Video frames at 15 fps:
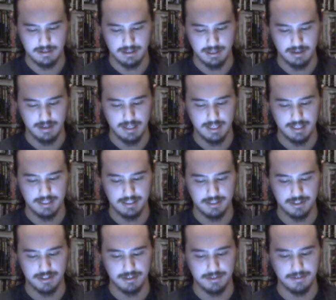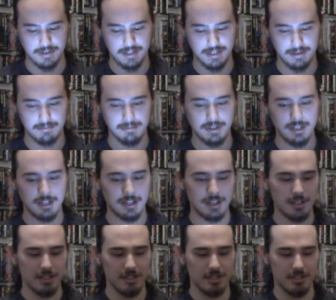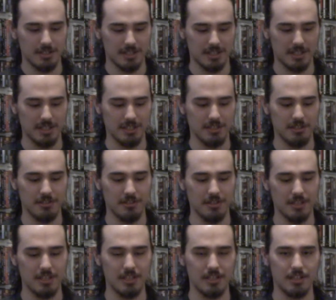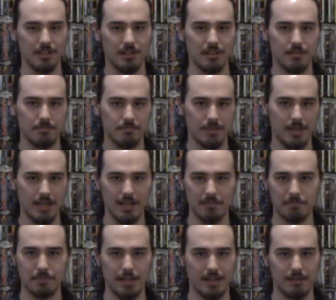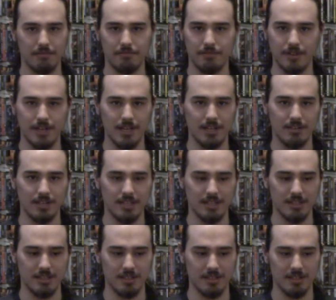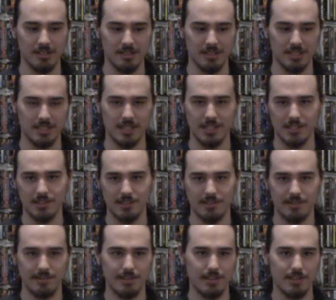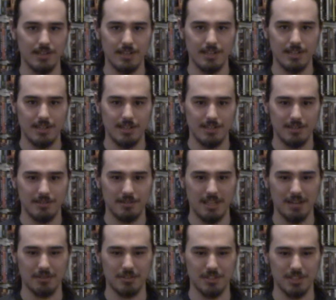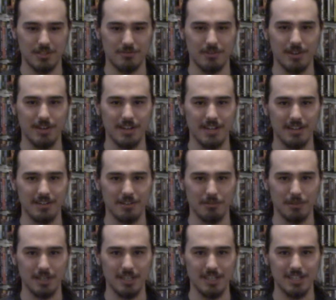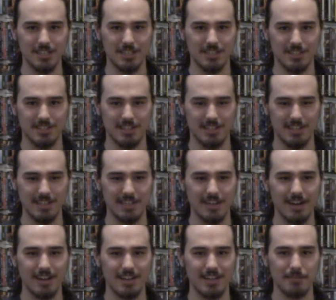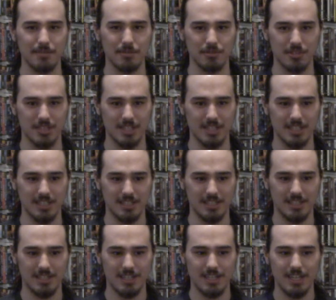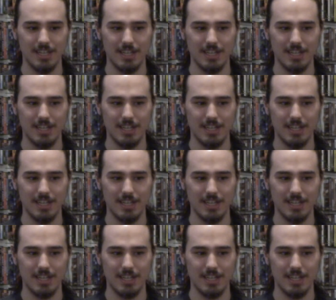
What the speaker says: Karan Sony just kill the head pedophile at the center, that was just fun. And the way he got up and was like,